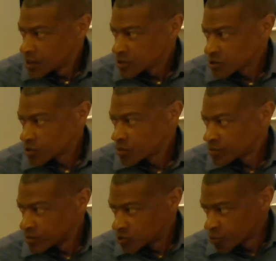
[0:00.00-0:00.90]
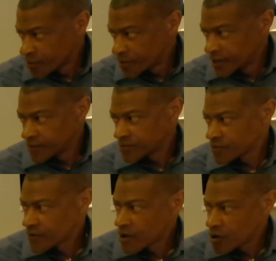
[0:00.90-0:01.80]
So dopamine is
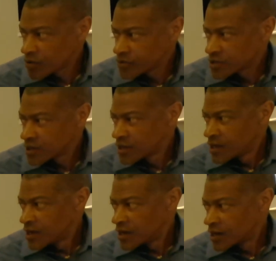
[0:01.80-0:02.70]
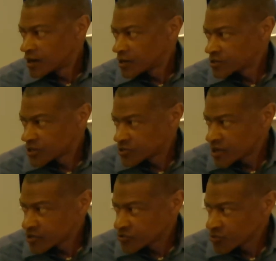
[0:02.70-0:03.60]
involved.
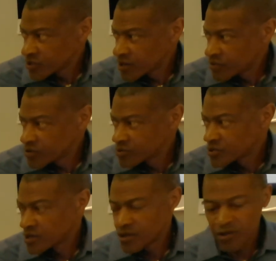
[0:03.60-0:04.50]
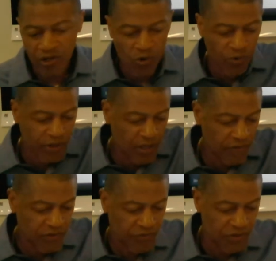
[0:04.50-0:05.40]
Testosterone levels, the lower the
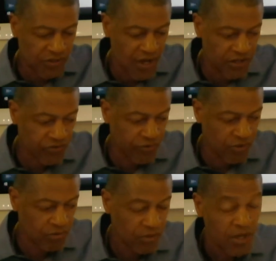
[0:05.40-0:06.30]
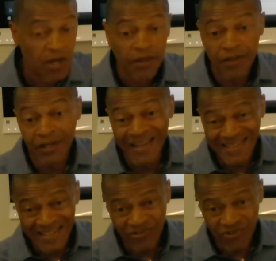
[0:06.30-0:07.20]
levels of testosterone, less
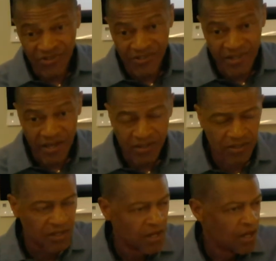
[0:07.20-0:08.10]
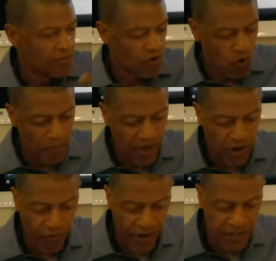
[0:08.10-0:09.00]
interest in sex. The whole big
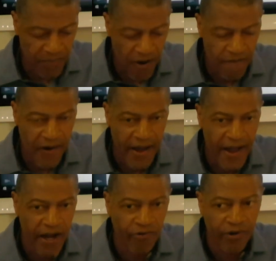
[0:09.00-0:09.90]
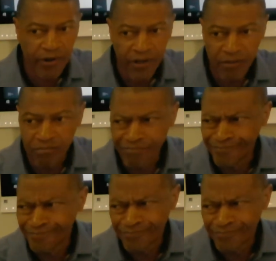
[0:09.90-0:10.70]
craze about Viagra and